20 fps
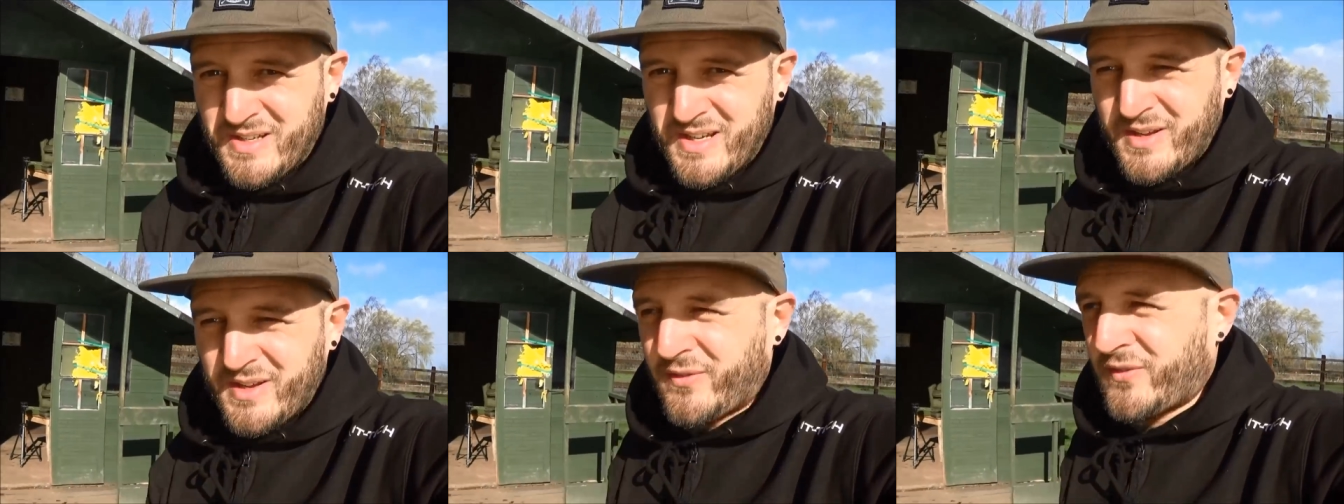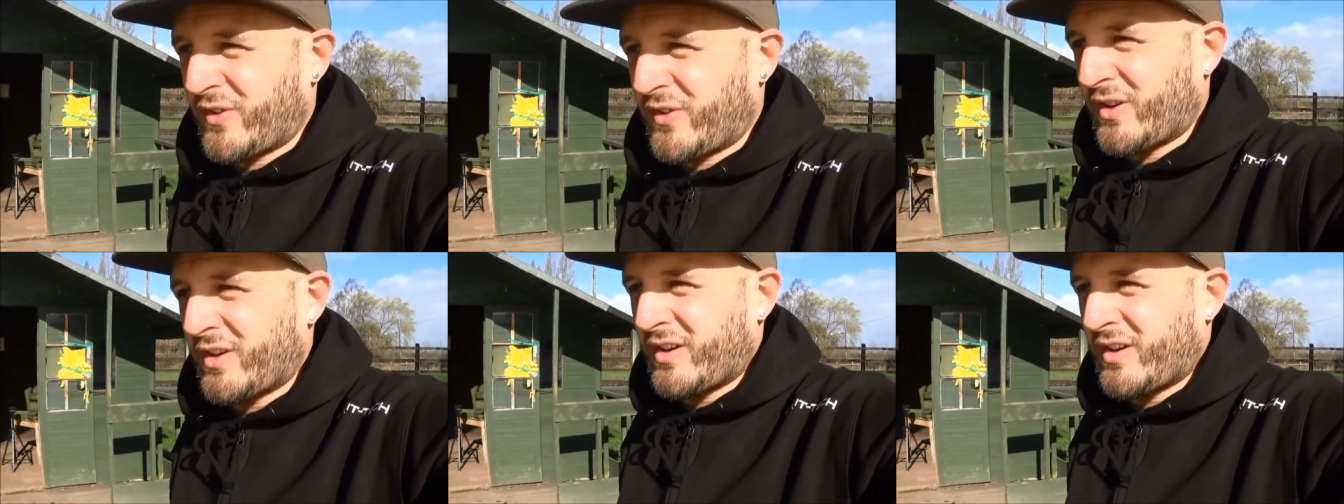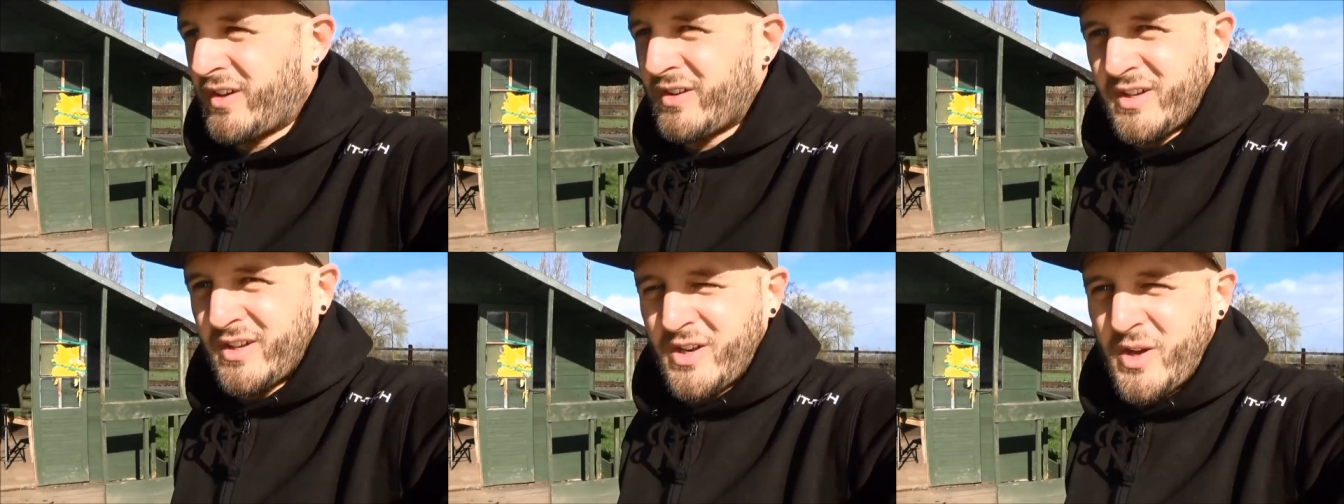if
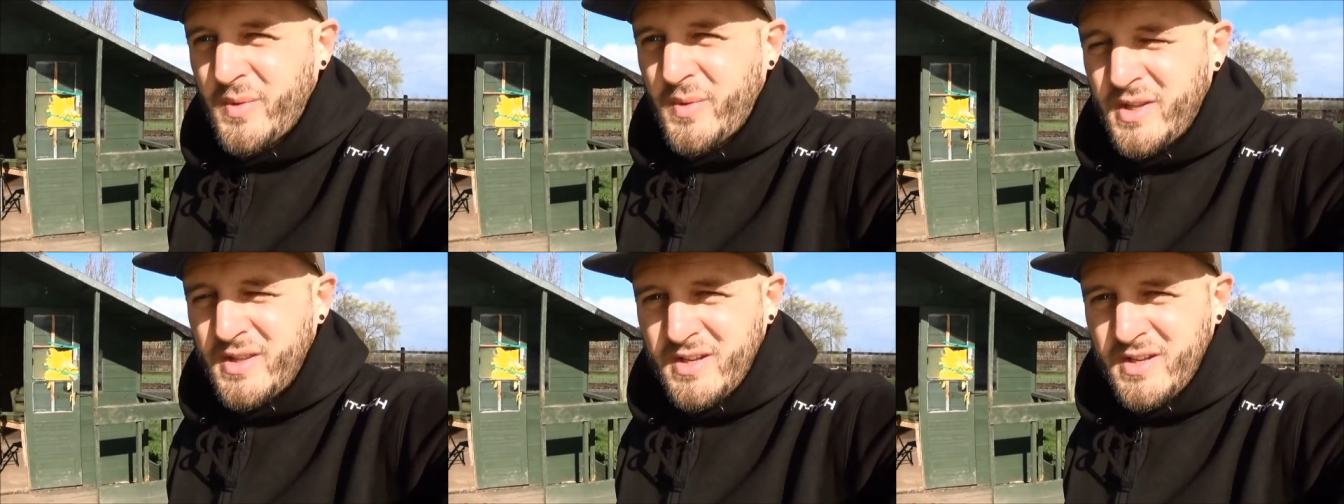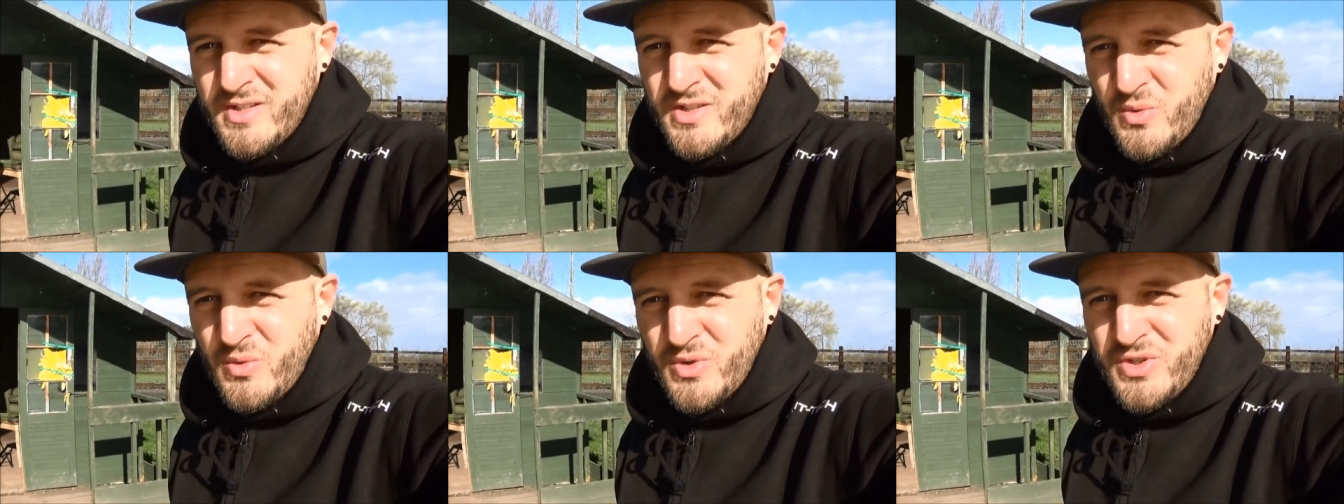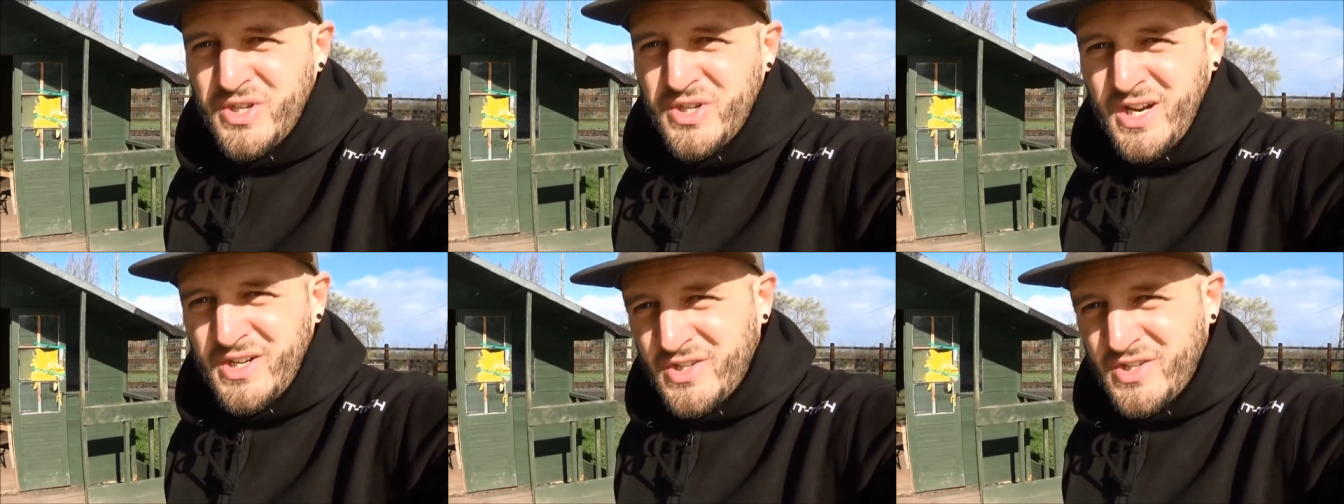I, you know, in this sort of
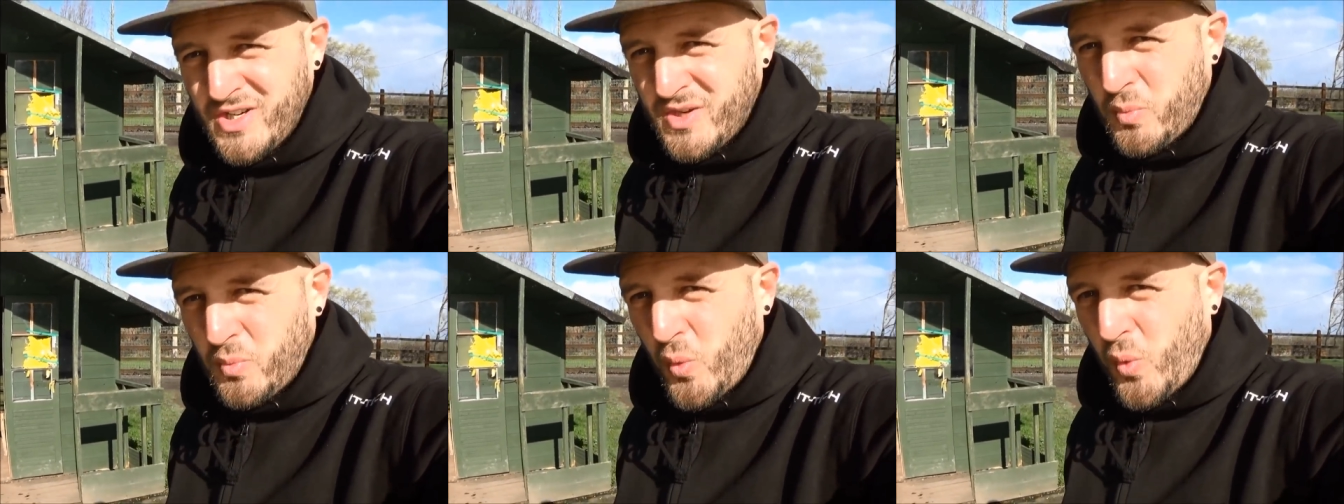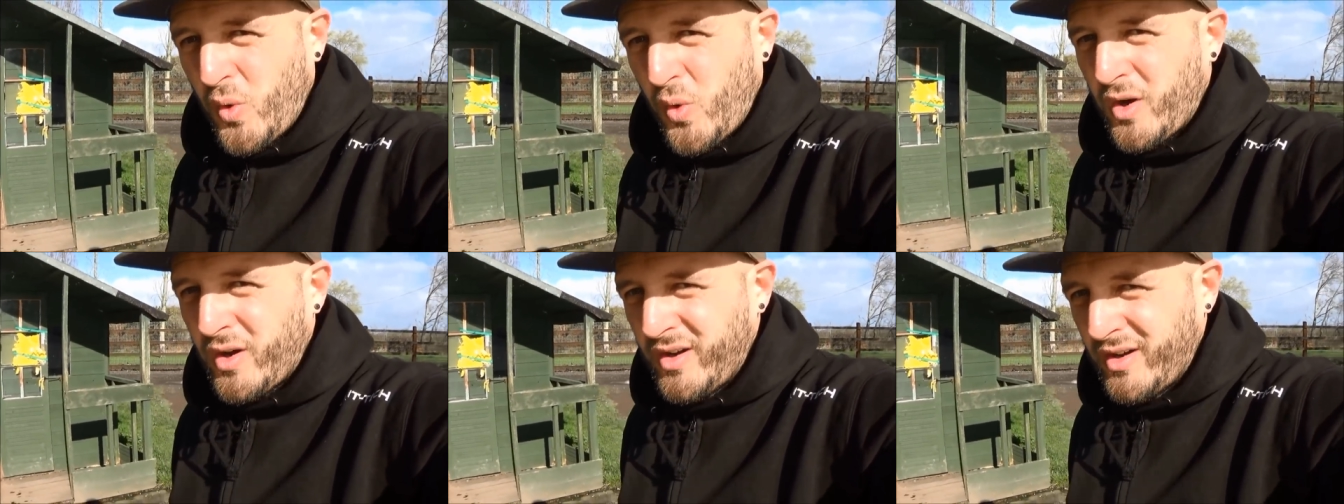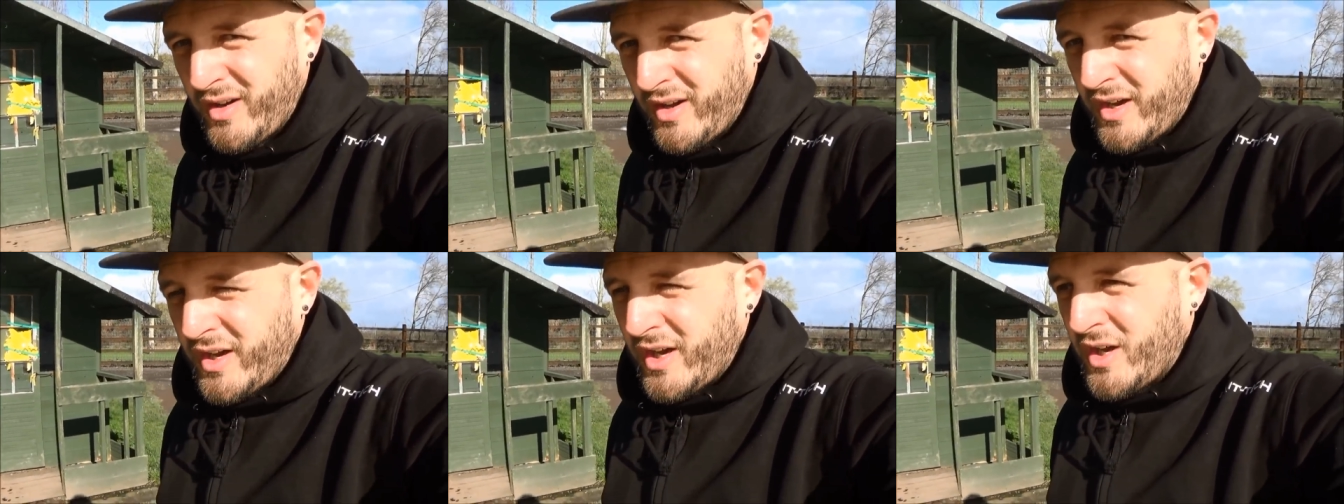section of water,
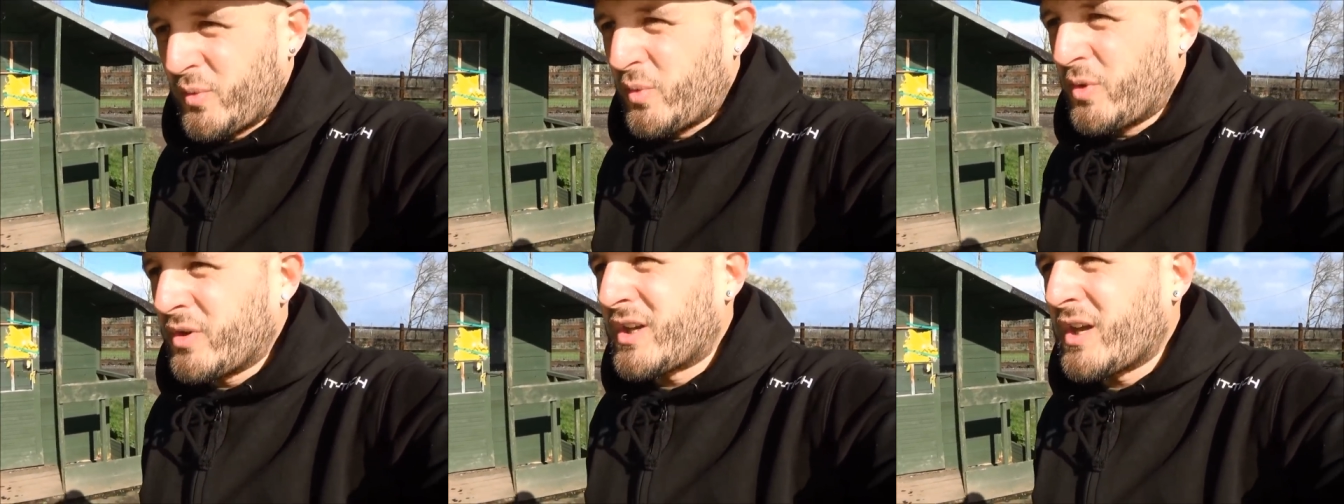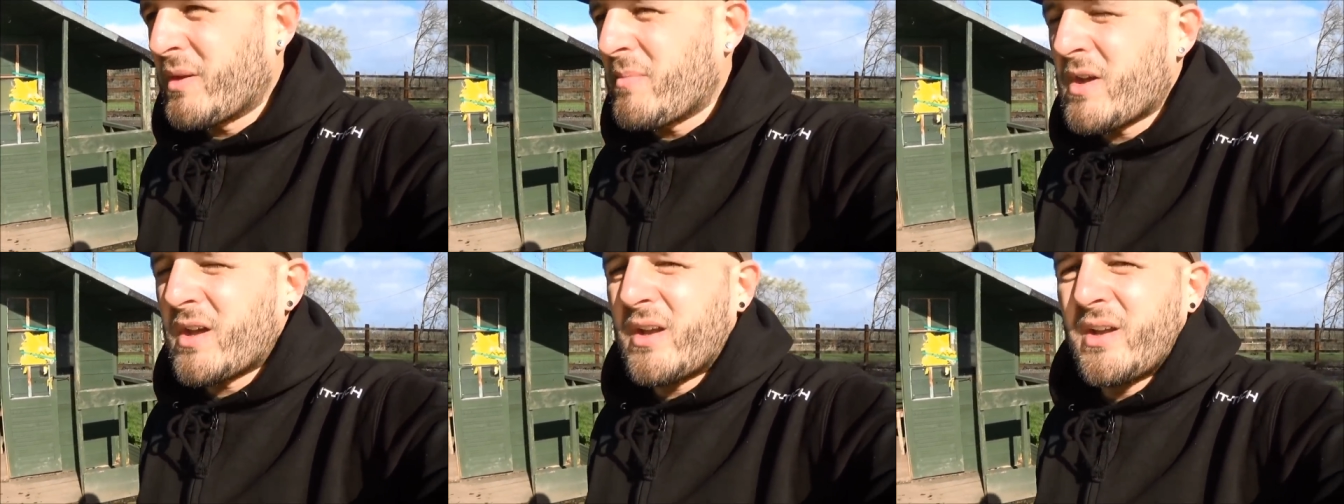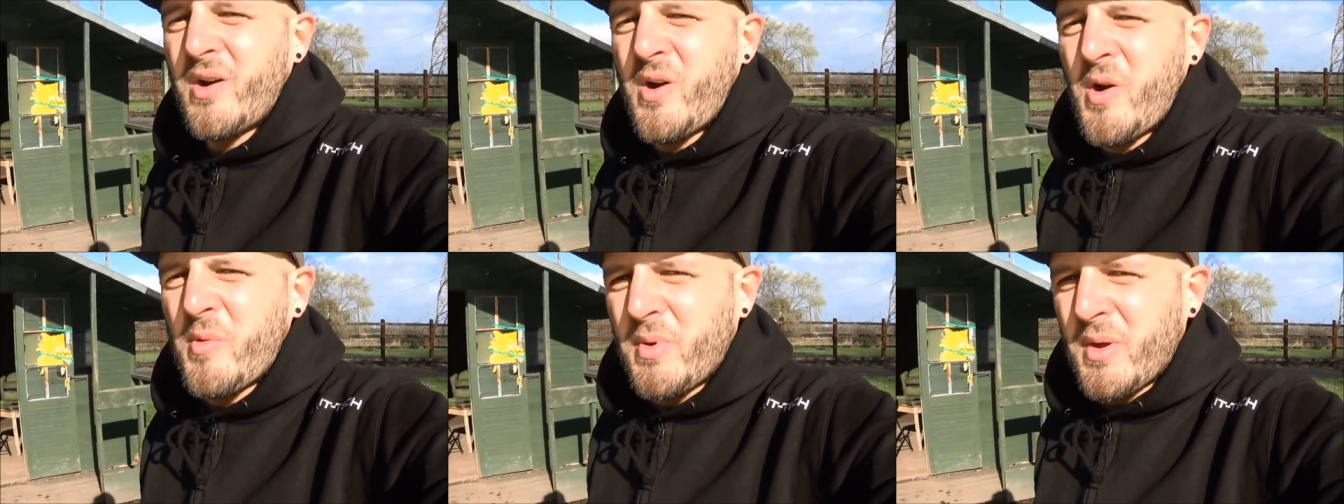would give me a
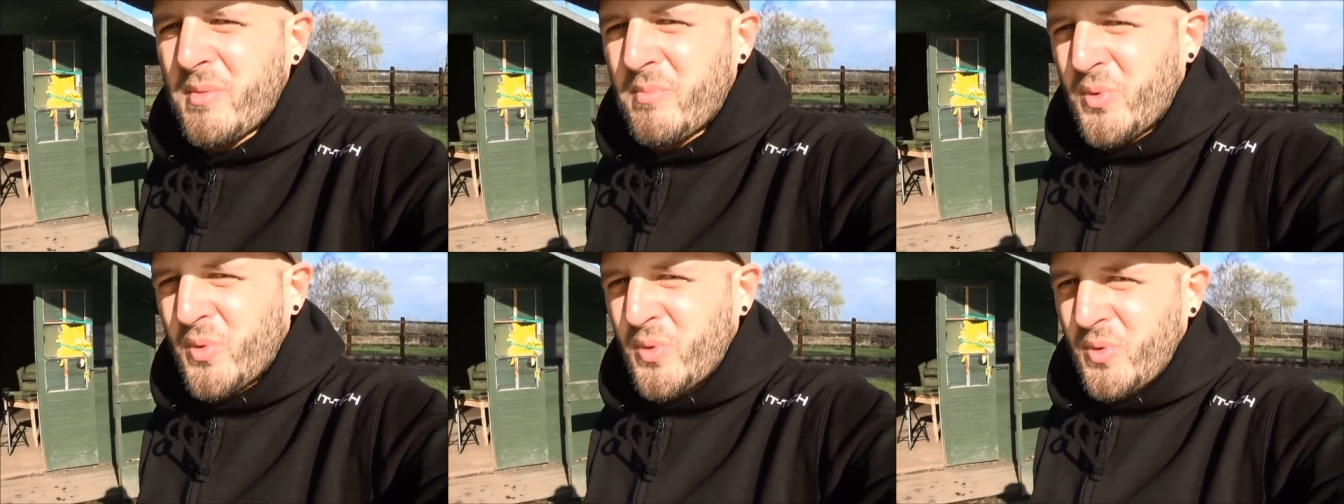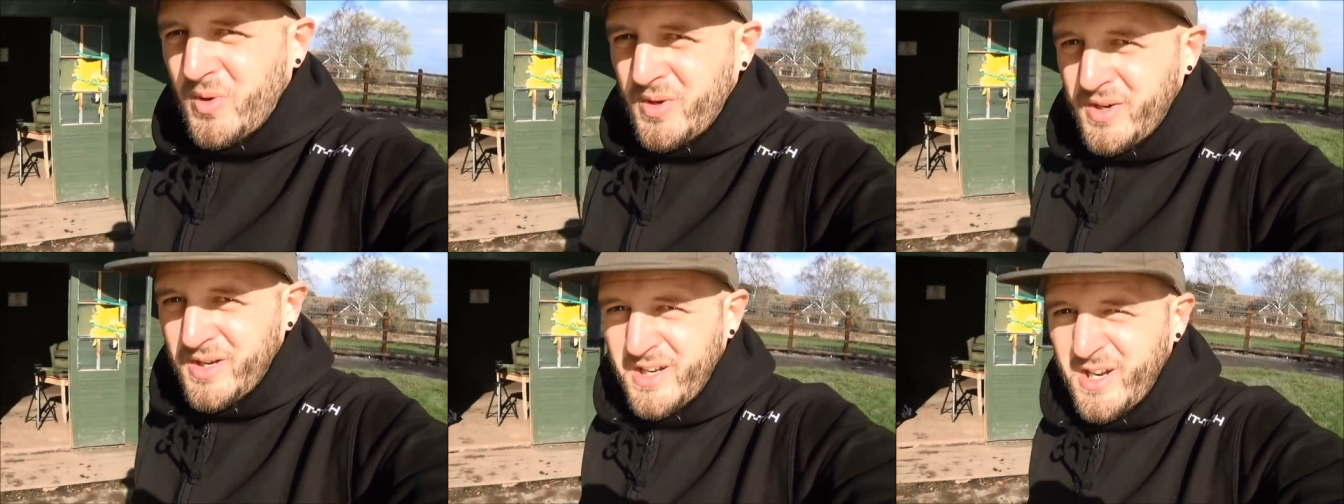little bit more